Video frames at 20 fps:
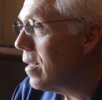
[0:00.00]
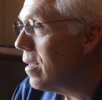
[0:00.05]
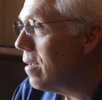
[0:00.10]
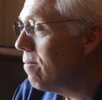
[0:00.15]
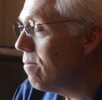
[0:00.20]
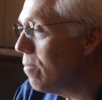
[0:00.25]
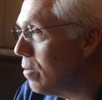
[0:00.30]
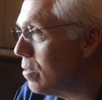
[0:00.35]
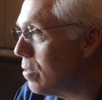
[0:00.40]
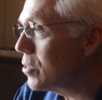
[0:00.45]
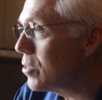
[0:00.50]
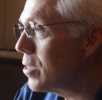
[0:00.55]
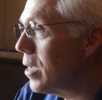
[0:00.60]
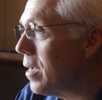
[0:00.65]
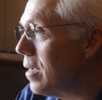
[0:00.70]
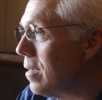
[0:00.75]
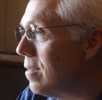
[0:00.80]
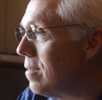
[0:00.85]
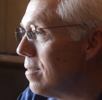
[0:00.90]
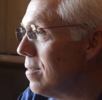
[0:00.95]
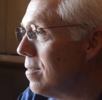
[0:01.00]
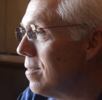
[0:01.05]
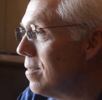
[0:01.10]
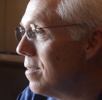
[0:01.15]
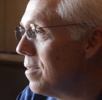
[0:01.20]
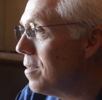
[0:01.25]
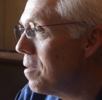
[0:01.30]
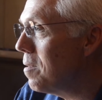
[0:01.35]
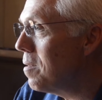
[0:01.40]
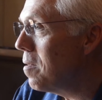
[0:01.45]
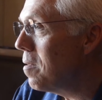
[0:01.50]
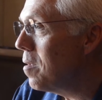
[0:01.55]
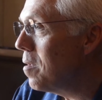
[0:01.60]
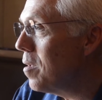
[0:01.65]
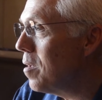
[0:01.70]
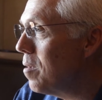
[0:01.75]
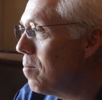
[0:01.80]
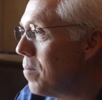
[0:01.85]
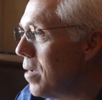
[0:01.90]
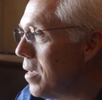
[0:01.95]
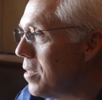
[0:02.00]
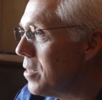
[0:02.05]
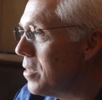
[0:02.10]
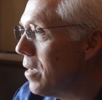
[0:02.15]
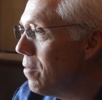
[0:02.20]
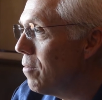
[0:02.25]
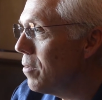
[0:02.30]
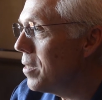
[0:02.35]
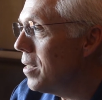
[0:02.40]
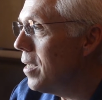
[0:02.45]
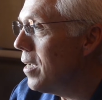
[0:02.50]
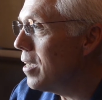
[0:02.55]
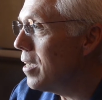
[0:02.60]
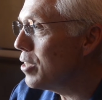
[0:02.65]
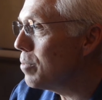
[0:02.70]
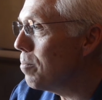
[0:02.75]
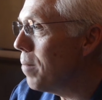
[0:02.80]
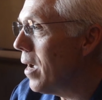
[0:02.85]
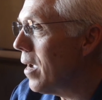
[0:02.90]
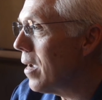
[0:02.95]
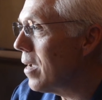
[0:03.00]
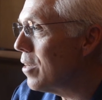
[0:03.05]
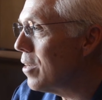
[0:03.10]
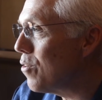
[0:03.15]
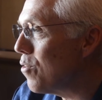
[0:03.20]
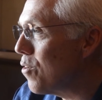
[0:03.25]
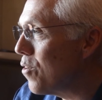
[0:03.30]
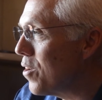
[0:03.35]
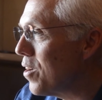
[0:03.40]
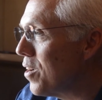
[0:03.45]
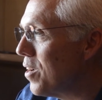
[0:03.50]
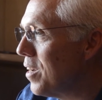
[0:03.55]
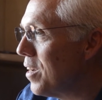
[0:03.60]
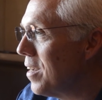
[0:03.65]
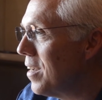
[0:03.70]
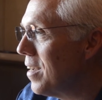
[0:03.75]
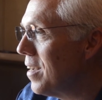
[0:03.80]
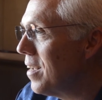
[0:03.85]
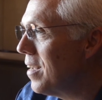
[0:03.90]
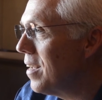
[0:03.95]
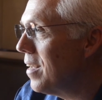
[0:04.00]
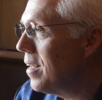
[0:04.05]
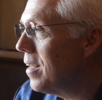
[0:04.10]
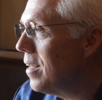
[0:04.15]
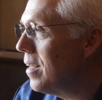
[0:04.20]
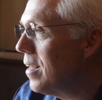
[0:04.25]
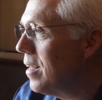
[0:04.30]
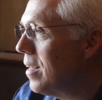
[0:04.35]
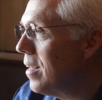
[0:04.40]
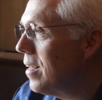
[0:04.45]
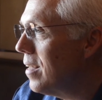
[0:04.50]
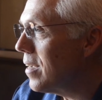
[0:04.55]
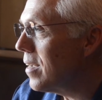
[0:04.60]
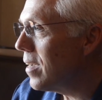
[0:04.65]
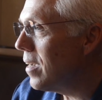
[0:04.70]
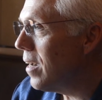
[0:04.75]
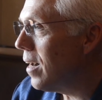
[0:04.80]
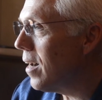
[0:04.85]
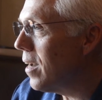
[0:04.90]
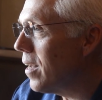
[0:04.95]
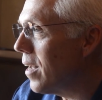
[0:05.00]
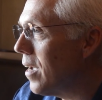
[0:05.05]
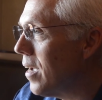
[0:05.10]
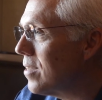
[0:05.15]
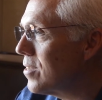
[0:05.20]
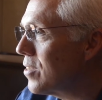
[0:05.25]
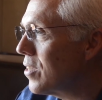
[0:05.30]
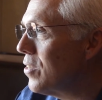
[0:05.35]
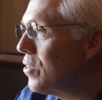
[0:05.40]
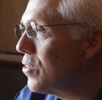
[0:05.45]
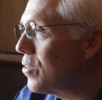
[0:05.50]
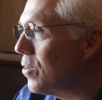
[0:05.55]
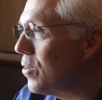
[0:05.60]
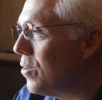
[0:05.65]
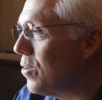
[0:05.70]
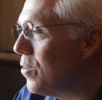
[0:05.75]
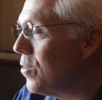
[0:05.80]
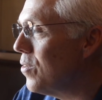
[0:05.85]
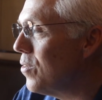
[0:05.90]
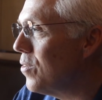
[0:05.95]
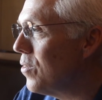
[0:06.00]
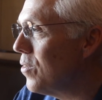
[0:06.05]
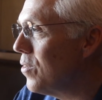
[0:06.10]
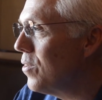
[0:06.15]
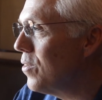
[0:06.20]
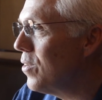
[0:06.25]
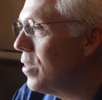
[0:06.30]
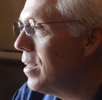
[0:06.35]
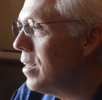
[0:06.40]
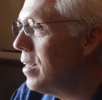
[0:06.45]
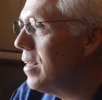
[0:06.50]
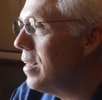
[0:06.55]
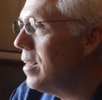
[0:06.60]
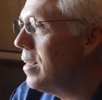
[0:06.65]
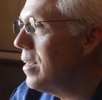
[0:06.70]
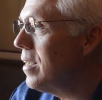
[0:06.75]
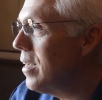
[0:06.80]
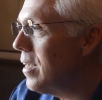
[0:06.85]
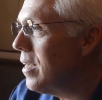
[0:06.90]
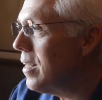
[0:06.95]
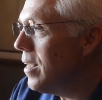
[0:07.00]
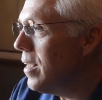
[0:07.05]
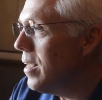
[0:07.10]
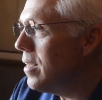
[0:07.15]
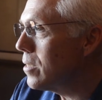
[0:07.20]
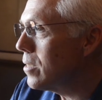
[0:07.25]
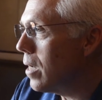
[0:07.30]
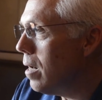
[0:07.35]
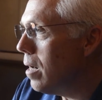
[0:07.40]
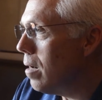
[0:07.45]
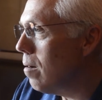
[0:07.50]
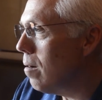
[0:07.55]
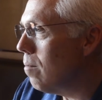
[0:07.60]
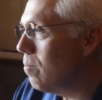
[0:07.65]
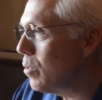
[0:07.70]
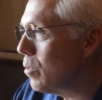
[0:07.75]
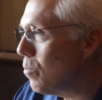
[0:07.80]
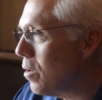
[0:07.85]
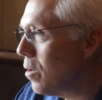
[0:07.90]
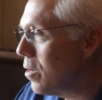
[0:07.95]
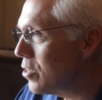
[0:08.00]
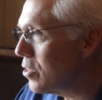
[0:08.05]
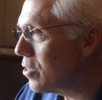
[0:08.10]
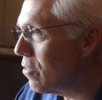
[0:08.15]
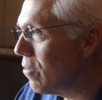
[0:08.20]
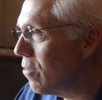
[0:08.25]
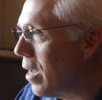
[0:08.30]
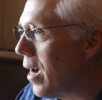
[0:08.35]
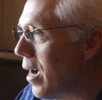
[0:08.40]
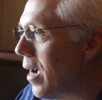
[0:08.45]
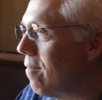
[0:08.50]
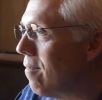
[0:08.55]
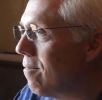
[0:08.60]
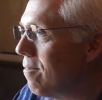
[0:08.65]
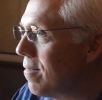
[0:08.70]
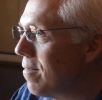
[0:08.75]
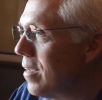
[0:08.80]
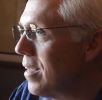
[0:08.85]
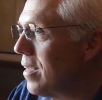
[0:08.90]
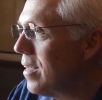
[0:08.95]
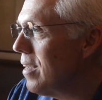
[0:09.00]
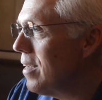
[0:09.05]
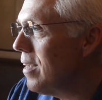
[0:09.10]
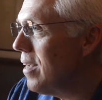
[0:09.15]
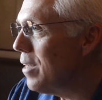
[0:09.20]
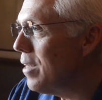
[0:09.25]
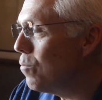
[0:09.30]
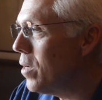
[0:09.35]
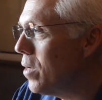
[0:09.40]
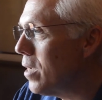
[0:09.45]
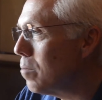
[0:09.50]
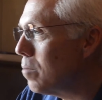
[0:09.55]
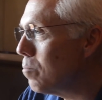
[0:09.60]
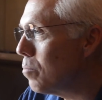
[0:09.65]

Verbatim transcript: Full sail means everything is back in order. God has control, and He has calmed the waters of life, and we can